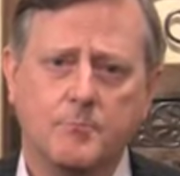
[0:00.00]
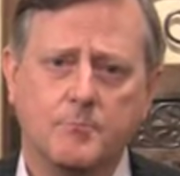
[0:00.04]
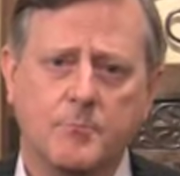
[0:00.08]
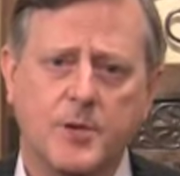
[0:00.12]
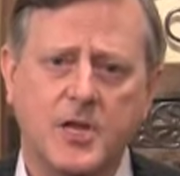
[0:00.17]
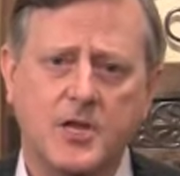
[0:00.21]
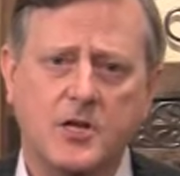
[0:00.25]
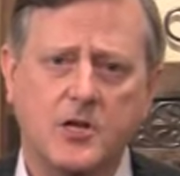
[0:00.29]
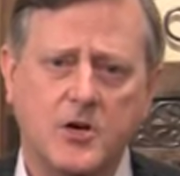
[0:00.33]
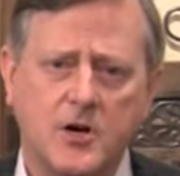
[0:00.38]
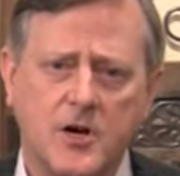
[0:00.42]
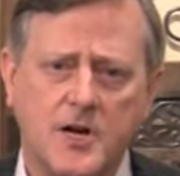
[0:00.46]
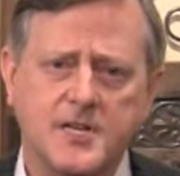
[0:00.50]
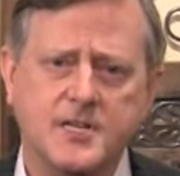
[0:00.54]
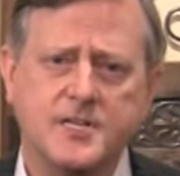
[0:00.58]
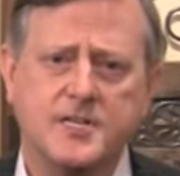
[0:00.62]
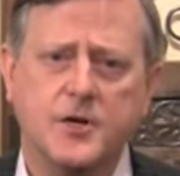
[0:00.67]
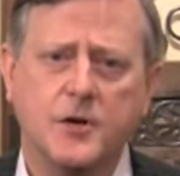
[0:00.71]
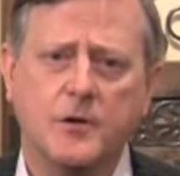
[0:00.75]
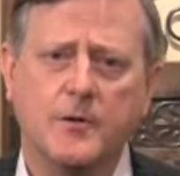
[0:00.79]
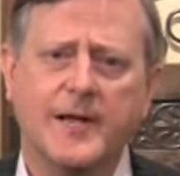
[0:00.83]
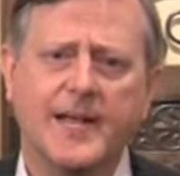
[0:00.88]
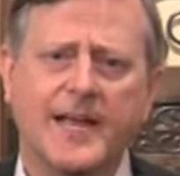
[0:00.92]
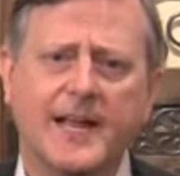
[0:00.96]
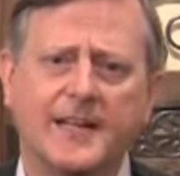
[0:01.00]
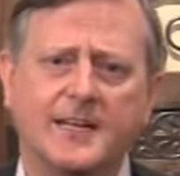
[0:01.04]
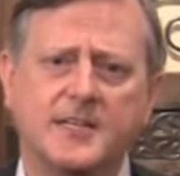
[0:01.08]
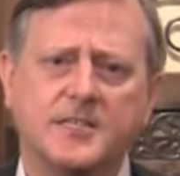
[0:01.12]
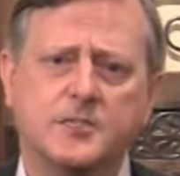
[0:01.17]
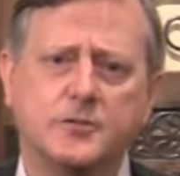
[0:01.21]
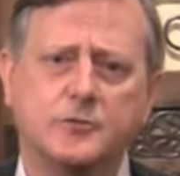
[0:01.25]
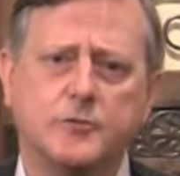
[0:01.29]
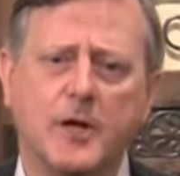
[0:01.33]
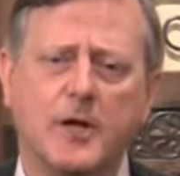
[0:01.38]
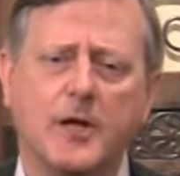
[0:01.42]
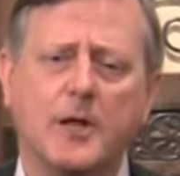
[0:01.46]
because you're
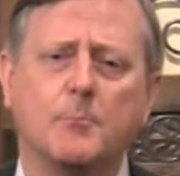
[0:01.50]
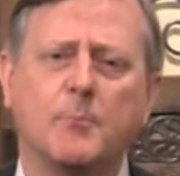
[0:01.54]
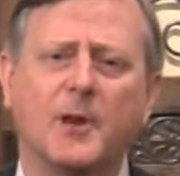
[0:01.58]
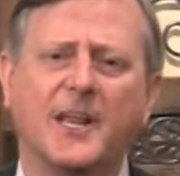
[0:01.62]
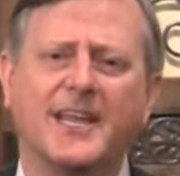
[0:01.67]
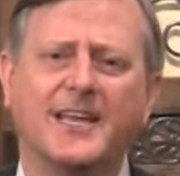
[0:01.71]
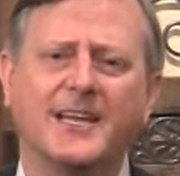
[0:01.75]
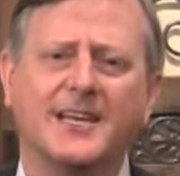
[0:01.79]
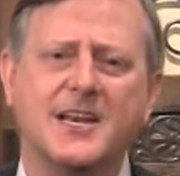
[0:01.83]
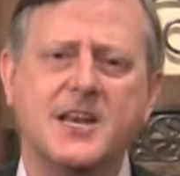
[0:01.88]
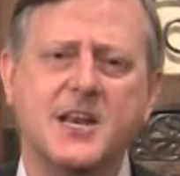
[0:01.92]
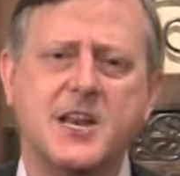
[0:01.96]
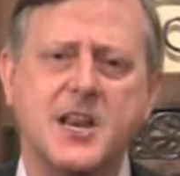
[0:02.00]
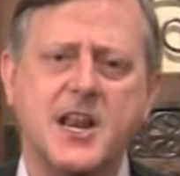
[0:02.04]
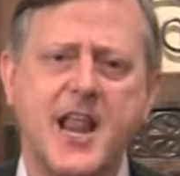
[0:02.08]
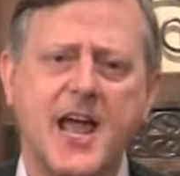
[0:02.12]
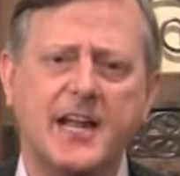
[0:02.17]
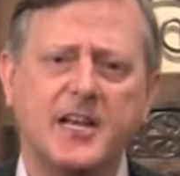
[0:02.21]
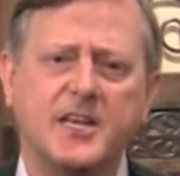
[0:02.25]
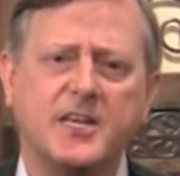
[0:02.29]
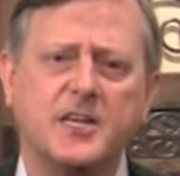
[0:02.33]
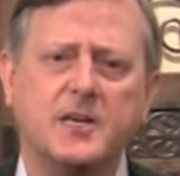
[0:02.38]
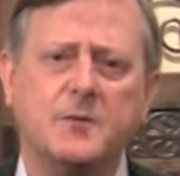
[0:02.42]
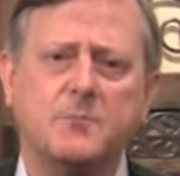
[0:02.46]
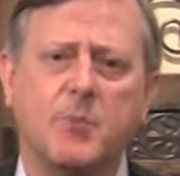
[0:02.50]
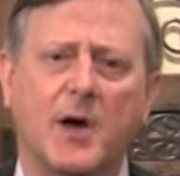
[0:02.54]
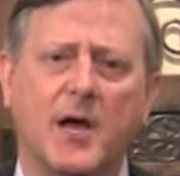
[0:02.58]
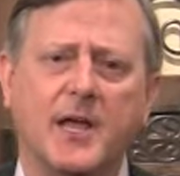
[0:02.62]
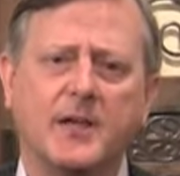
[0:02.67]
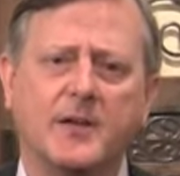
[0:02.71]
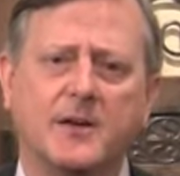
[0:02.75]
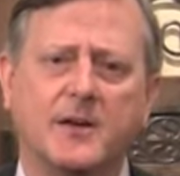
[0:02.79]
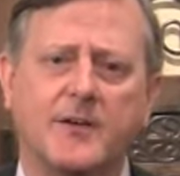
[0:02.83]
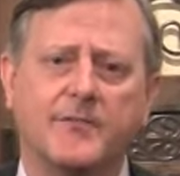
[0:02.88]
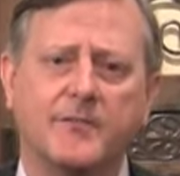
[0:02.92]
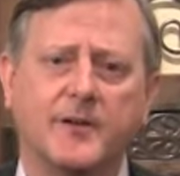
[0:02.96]
inextricably connected by
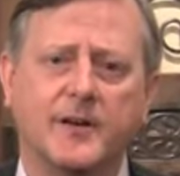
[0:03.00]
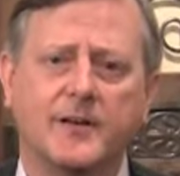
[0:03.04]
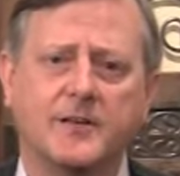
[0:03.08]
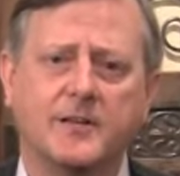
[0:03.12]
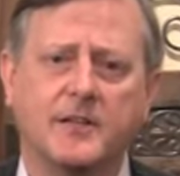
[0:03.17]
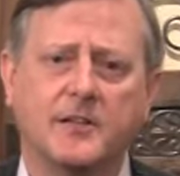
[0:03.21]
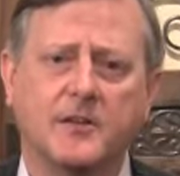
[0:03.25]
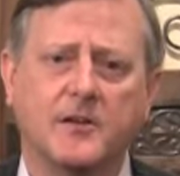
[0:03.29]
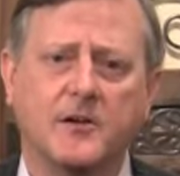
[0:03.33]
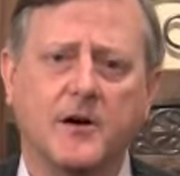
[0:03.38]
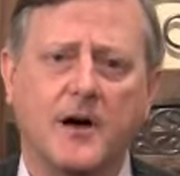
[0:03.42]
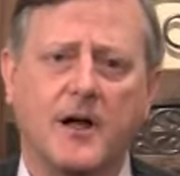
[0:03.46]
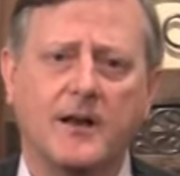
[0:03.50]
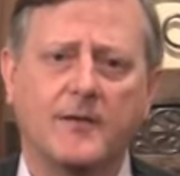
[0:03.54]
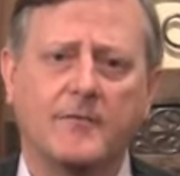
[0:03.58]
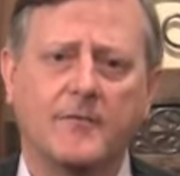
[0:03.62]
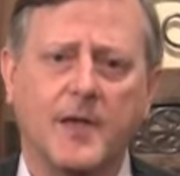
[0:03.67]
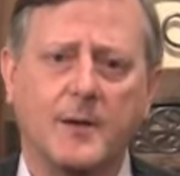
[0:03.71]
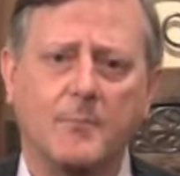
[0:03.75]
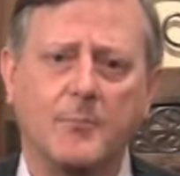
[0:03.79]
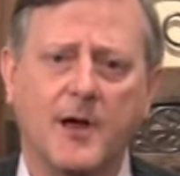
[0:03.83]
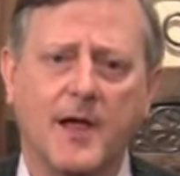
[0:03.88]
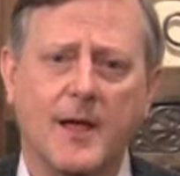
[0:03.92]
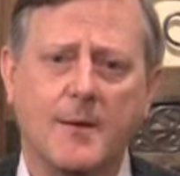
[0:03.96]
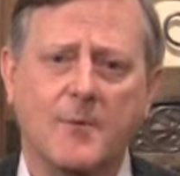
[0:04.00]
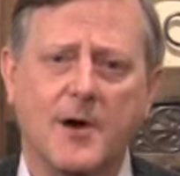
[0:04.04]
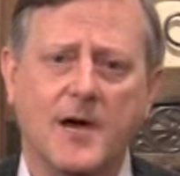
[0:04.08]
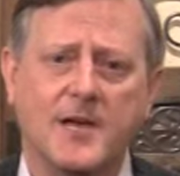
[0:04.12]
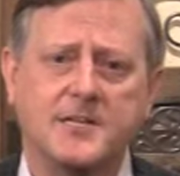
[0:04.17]
covenant to the God of Abraham,